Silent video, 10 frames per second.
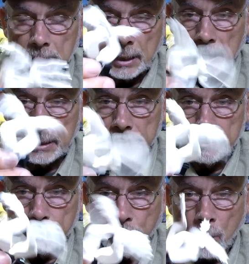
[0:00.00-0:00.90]

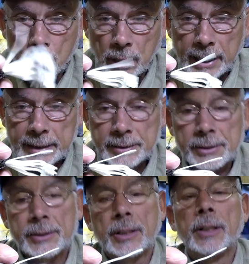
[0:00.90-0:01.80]

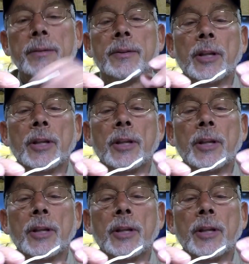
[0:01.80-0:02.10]
legs that